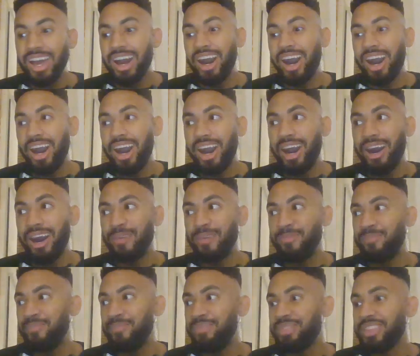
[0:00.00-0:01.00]

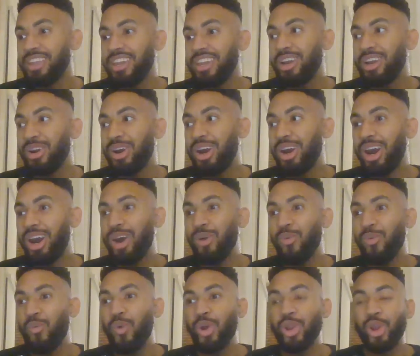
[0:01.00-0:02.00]

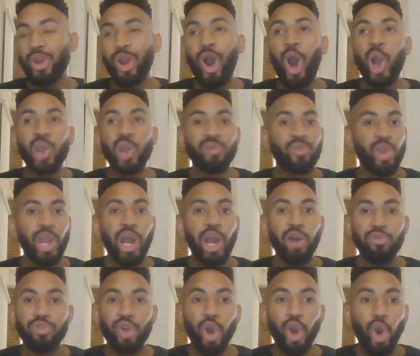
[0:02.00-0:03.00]
What are all of your
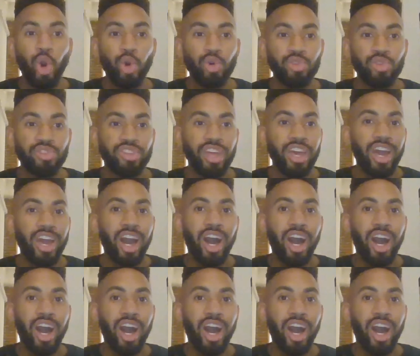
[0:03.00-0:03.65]
health goals?